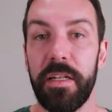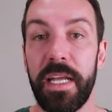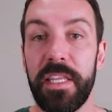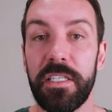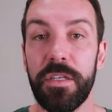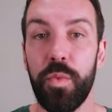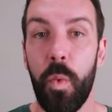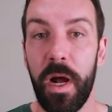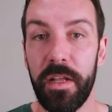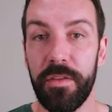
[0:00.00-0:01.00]
Now, this is
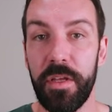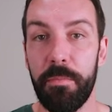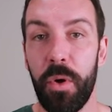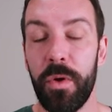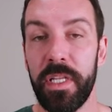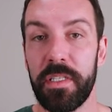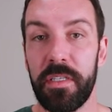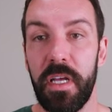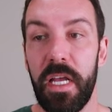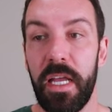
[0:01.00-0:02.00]
one of the
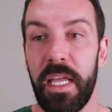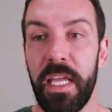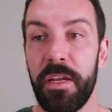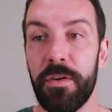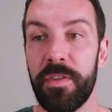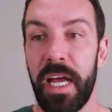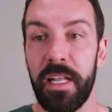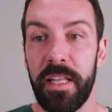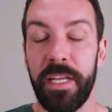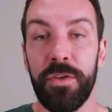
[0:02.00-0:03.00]
points here
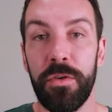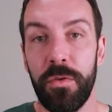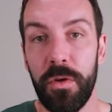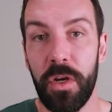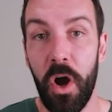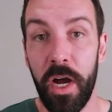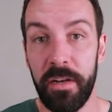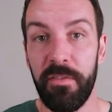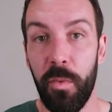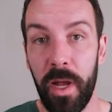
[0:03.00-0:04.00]
that they do
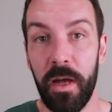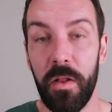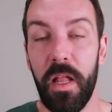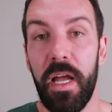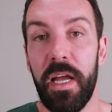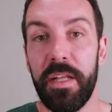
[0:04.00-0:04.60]
kind of well,